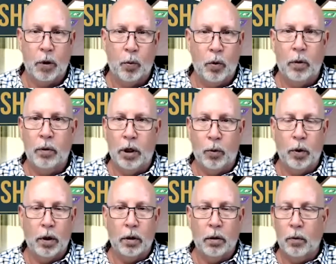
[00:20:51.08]
You know,
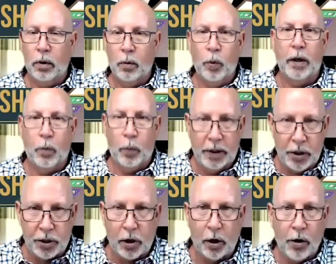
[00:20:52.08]
we're we we
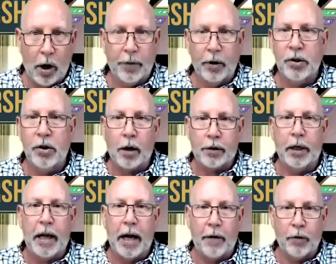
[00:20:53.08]
just are not. There's not going
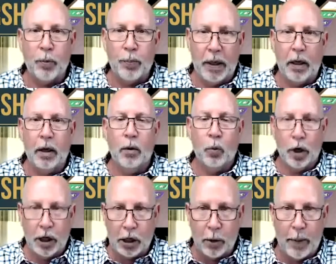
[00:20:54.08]
to ever be. We're
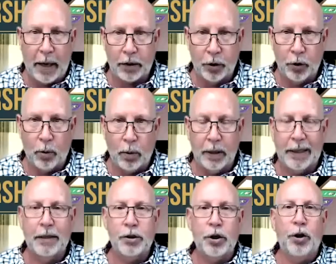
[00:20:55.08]
going to go back to normal. It
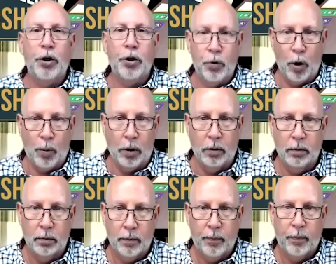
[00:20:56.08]
is a new normal,
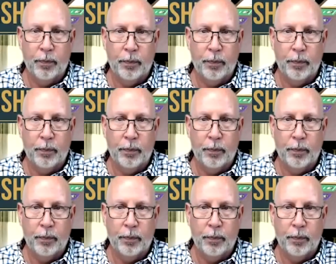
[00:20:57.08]
for